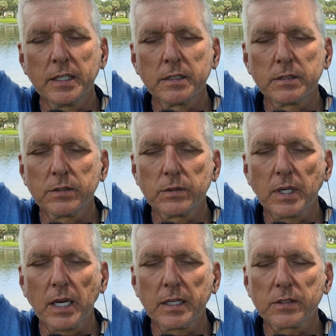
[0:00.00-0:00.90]
into the
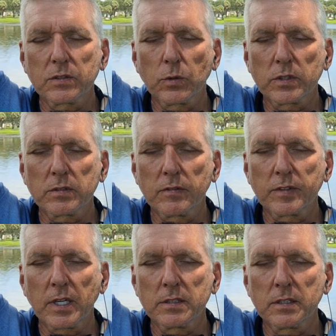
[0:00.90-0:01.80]
highest source of
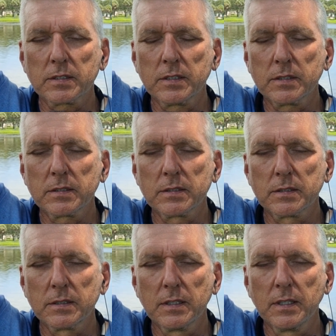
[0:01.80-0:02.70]
consciousness,
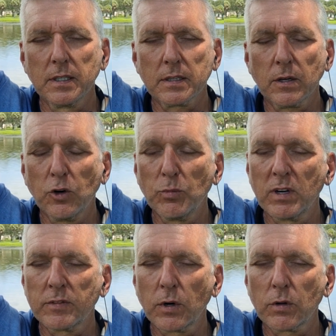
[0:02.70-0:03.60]
the home
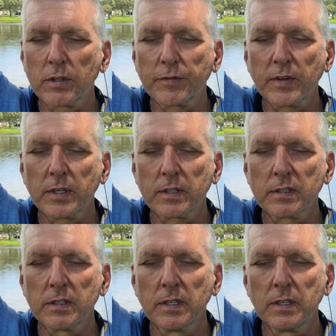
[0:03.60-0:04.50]
of the holy fire,
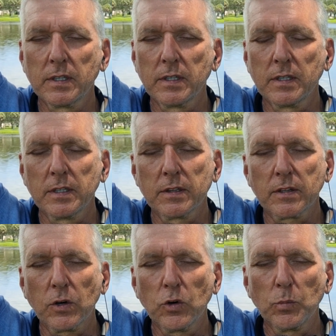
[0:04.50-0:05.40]
the
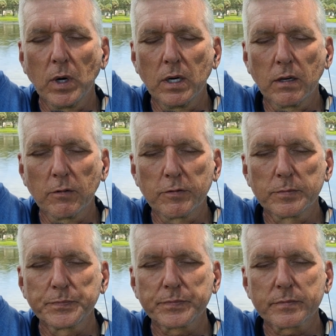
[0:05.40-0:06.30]
home of
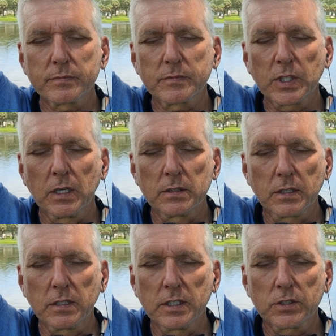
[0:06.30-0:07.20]

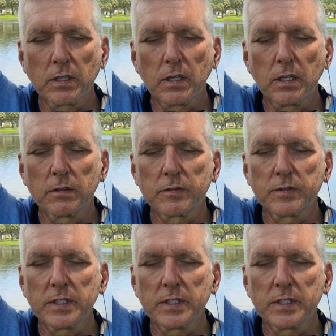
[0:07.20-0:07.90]
unconditional love,